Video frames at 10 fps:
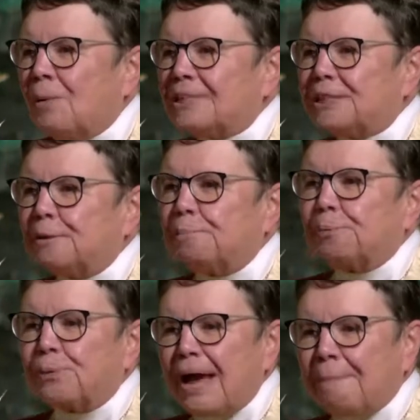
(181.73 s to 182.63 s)
was to
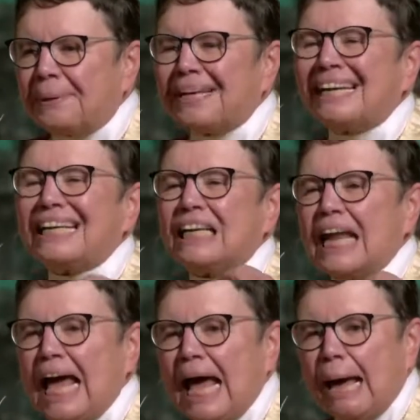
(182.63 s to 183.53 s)
prep
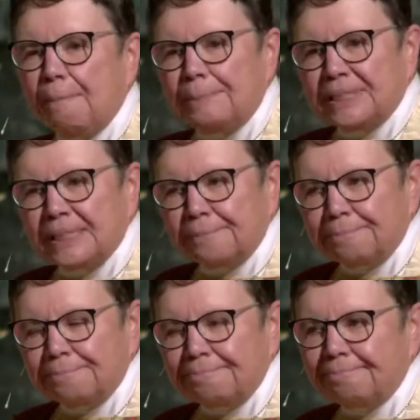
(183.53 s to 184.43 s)
labs,
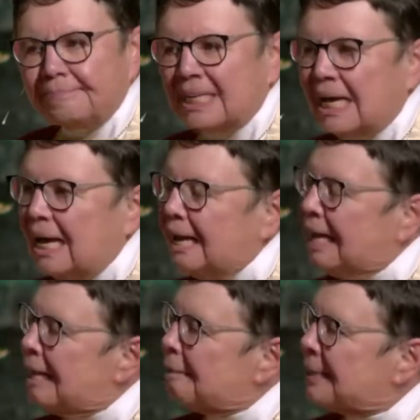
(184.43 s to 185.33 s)

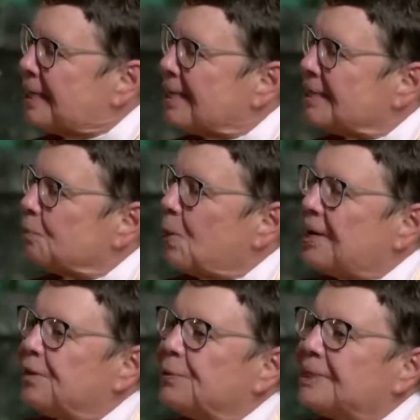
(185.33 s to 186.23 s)
because
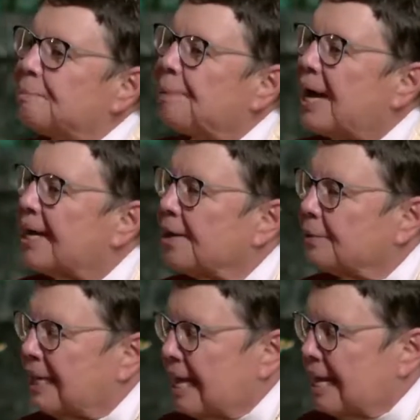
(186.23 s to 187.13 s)
when you did
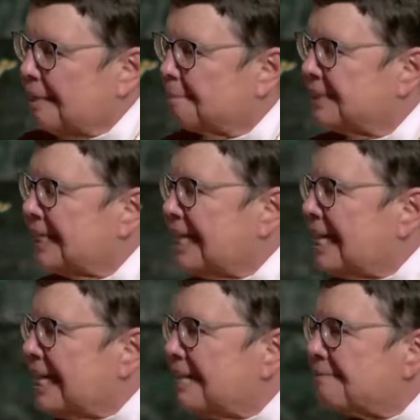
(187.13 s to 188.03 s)
biolabs,
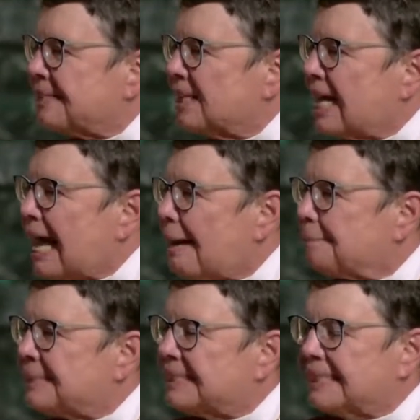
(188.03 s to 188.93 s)
if the
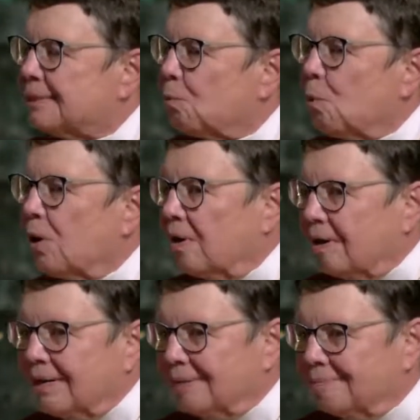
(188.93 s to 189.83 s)
labs didn't
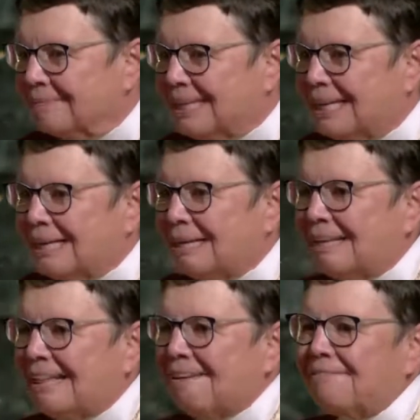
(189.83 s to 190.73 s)
work,
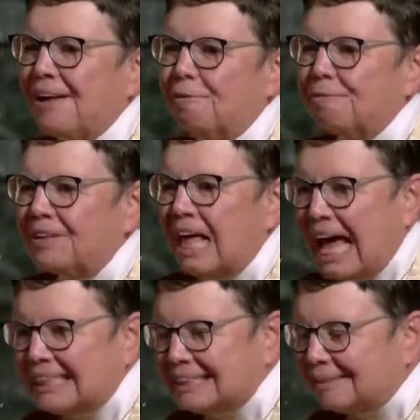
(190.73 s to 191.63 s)
they fell
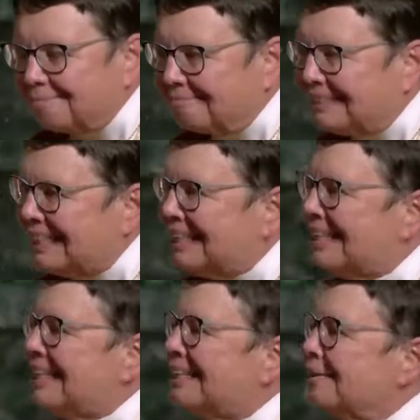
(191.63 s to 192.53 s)
flat,
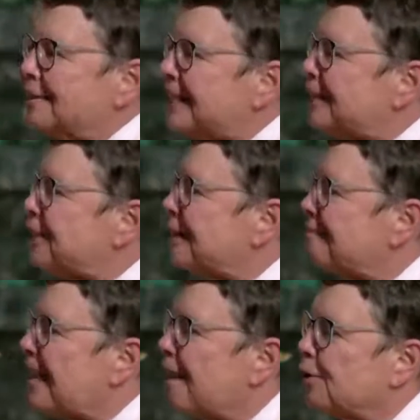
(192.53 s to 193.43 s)
their
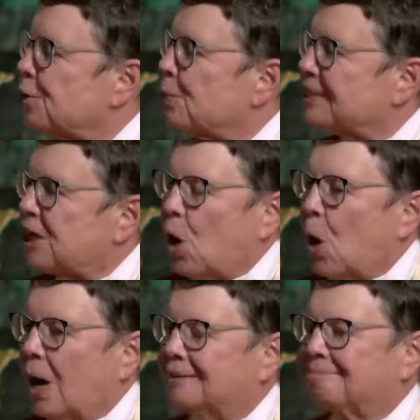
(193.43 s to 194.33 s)
teaching value was
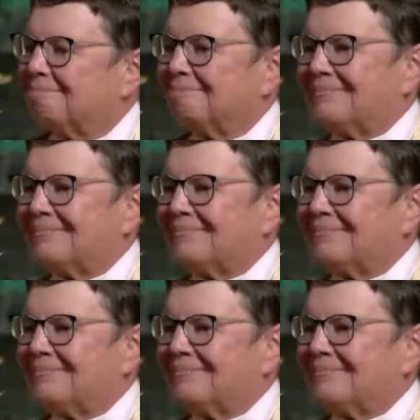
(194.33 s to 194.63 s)
gone.